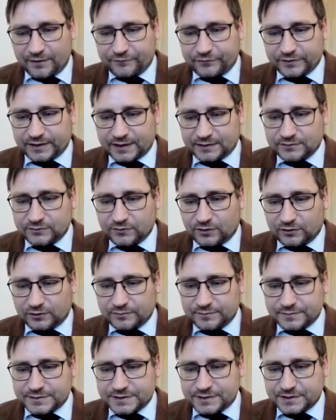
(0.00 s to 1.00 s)
African
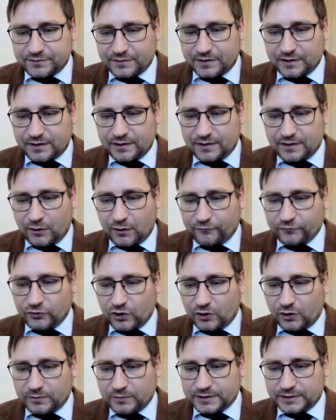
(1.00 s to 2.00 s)
norms of
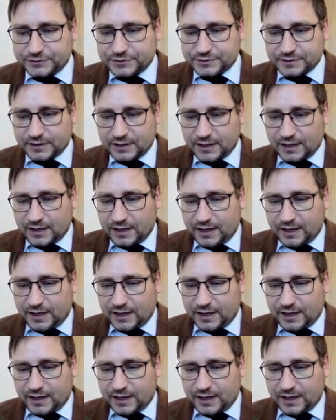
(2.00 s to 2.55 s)
knowledge.